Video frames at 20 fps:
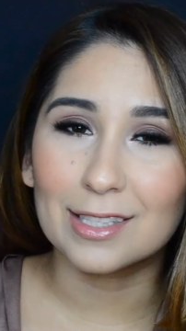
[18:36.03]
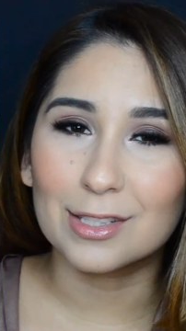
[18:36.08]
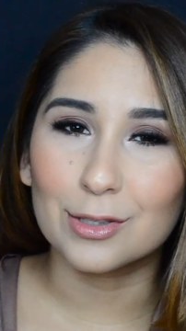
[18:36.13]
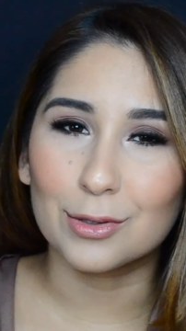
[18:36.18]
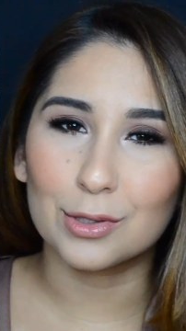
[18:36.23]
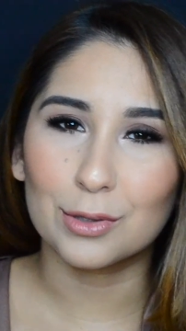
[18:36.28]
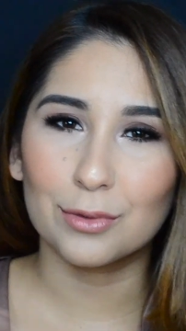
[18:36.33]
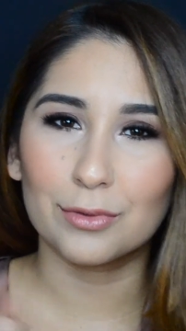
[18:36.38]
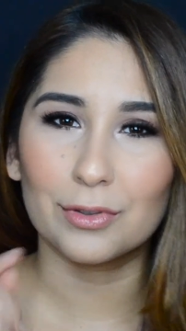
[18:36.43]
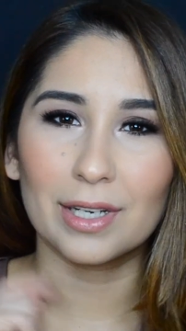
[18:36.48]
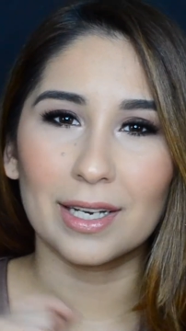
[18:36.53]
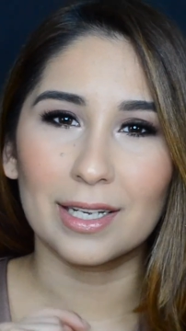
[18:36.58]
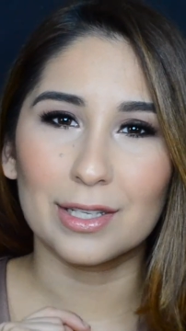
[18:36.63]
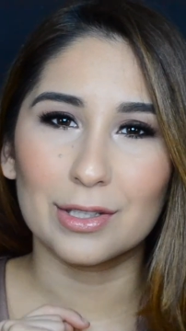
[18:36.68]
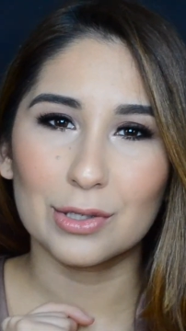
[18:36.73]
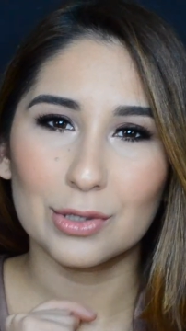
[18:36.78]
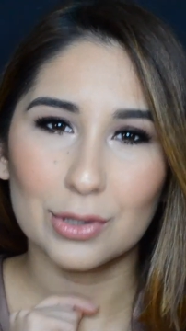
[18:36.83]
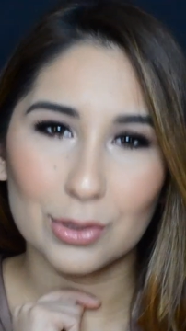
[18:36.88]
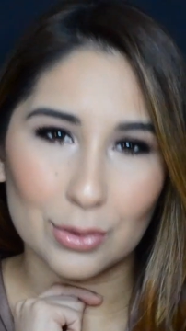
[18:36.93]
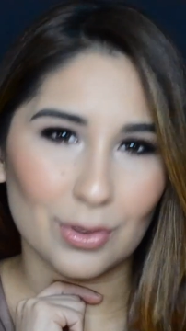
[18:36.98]
so don't forget
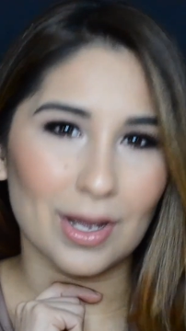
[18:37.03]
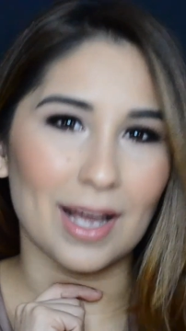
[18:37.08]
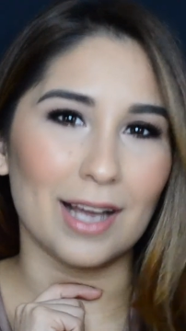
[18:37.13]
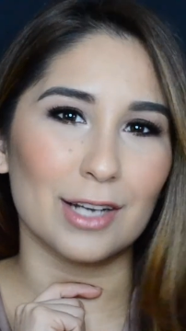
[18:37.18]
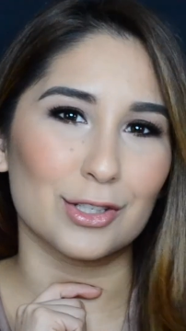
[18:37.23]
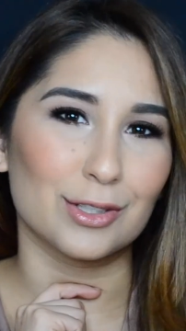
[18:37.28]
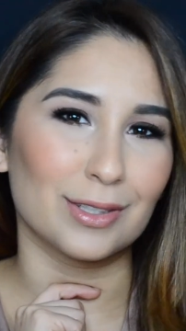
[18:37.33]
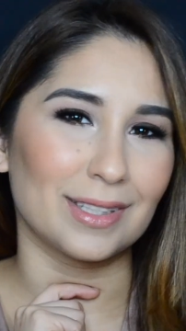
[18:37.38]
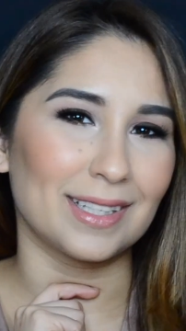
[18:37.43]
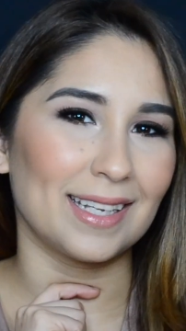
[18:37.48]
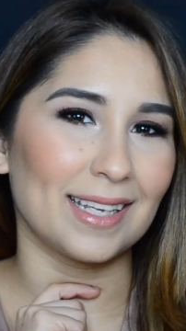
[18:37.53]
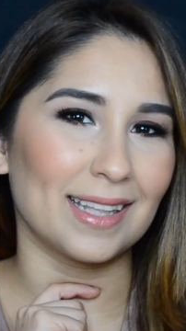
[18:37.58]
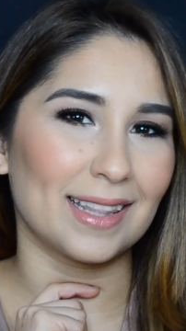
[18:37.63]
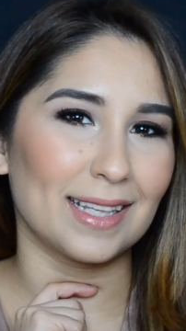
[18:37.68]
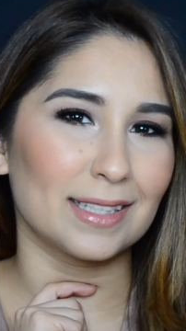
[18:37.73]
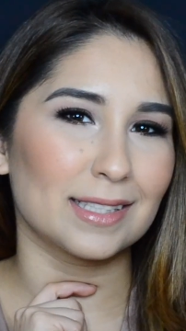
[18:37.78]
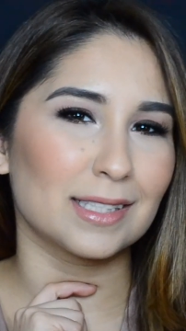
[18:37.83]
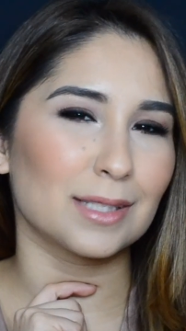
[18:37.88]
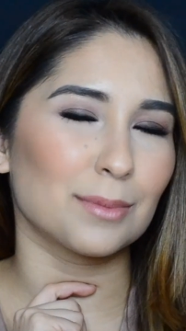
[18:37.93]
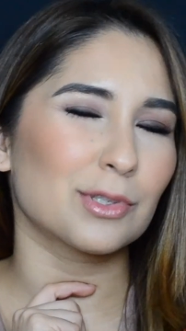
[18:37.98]
to actually hit
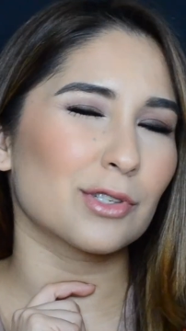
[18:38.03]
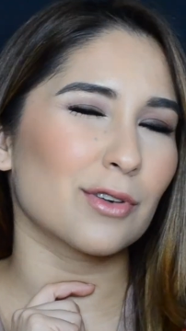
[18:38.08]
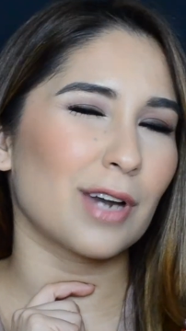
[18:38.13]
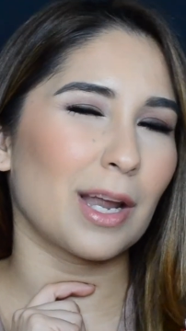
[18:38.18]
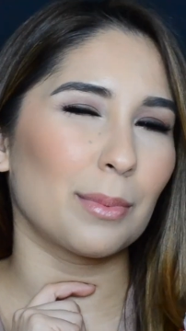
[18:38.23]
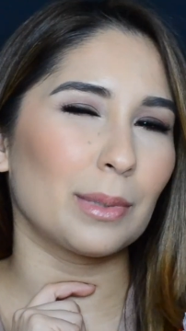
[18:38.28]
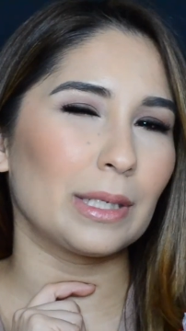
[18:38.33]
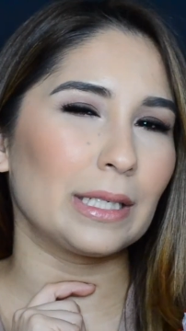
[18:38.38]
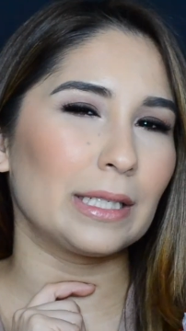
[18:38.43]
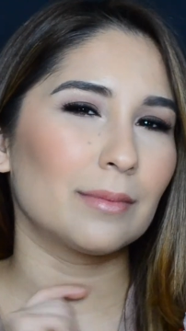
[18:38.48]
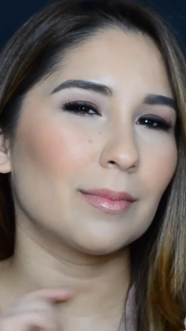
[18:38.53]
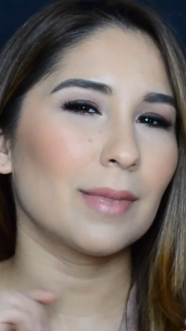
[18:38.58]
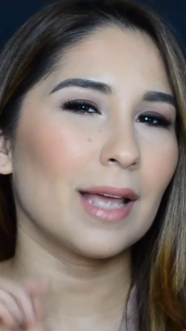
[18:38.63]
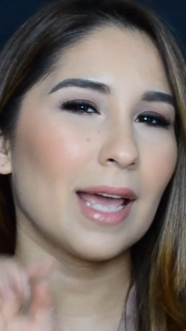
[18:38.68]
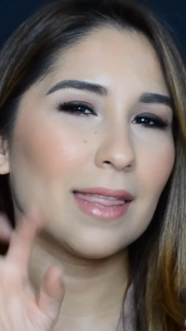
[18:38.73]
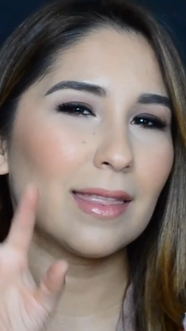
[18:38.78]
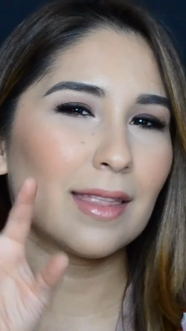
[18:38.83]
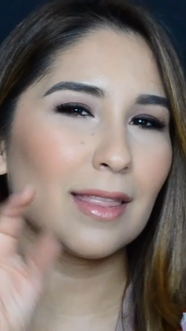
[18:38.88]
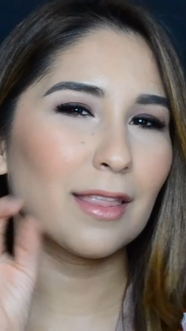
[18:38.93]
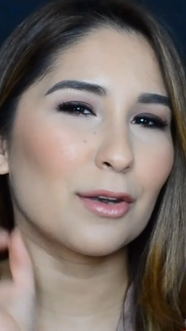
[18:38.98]
that subscribe button
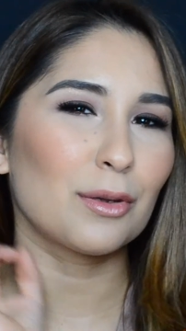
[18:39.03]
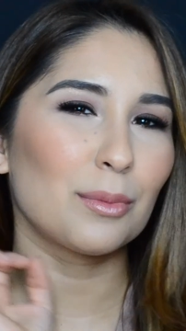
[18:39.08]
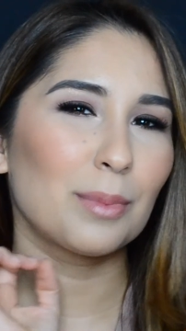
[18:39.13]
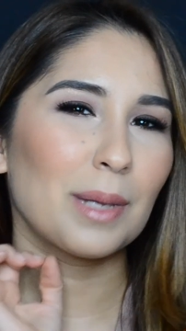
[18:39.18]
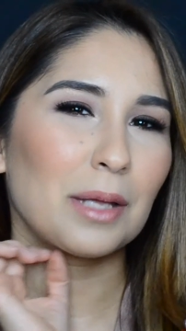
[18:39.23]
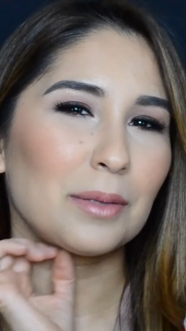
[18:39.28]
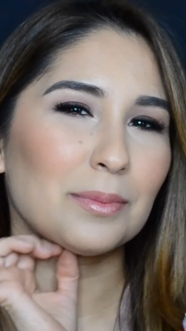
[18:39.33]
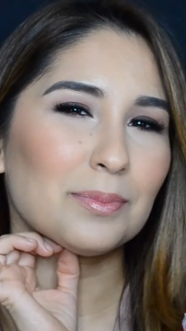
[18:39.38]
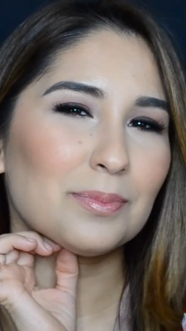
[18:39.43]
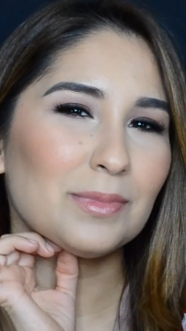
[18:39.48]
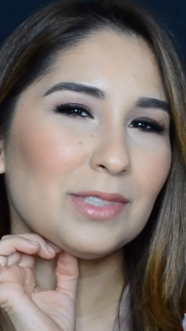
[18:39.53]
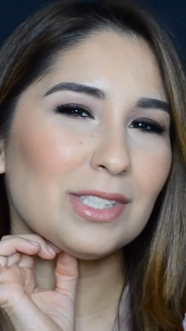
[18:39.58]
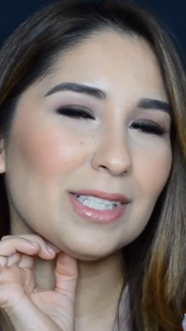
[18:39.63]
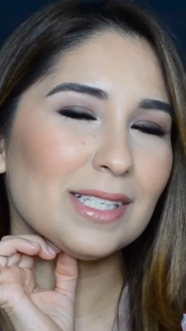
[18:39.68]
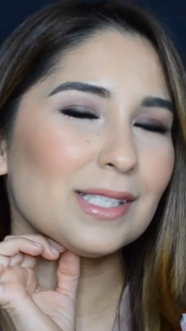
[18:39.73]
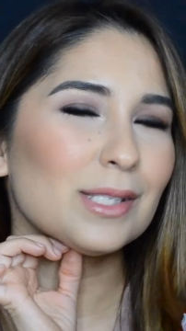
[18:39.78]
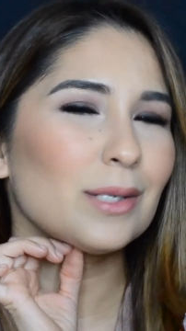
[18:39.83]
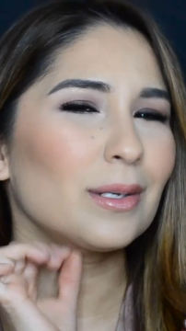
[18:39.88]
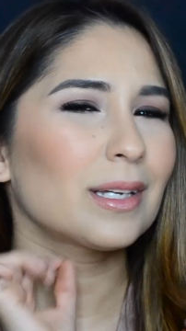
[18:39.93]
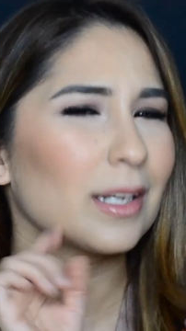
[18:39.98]
and the little bell
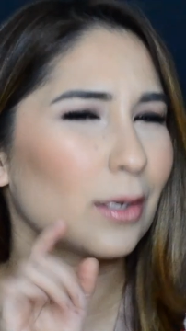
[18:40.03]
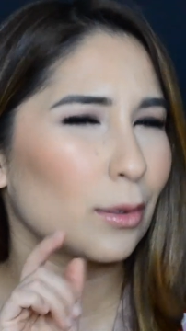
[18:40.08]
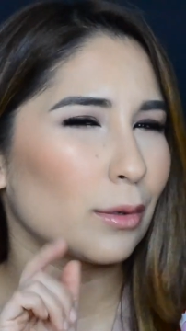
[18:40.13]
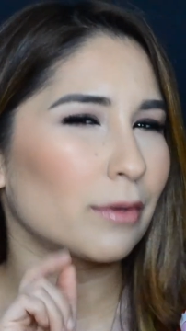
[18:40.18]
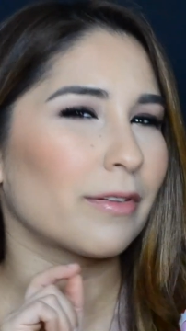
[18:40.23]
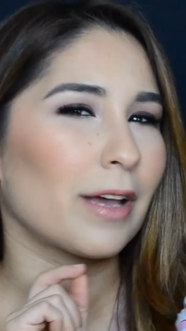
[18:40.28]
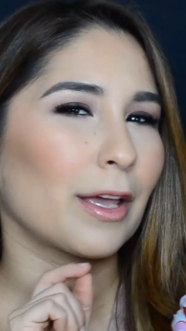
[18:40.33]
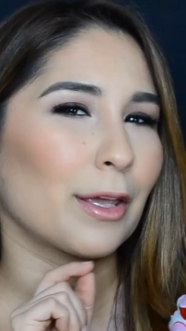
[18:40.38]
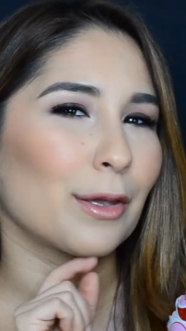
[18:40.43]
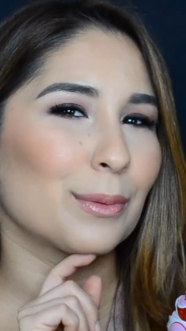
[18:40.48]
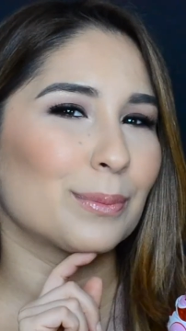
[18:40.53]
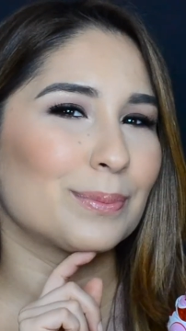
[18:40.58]
just so it can notify you.